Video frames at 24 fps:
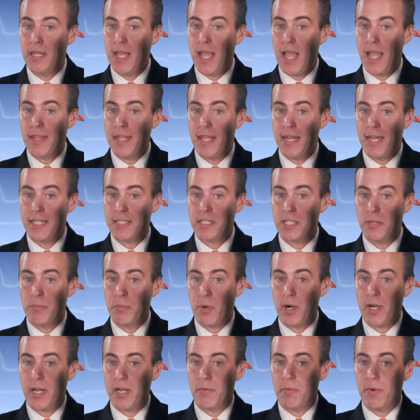and then as the
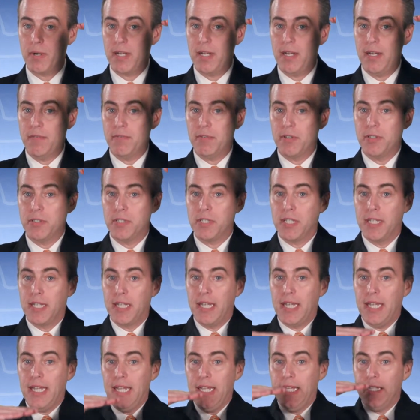market recovers,
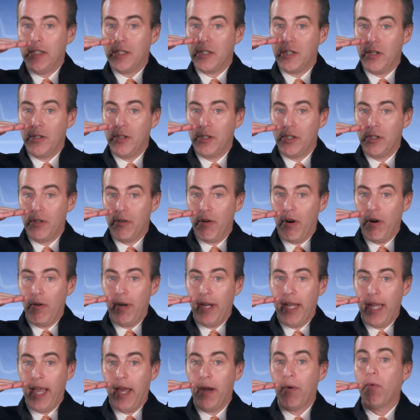it starts to grow
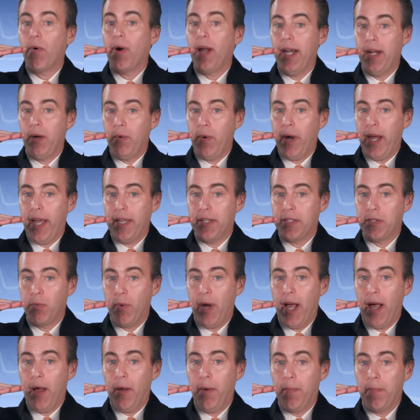again right away as
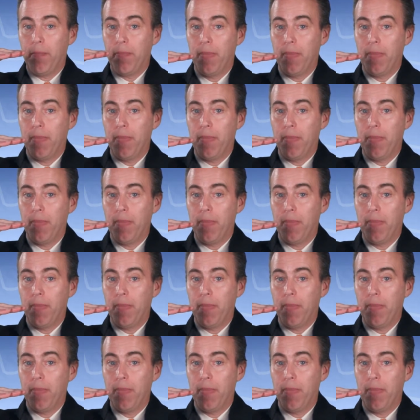well.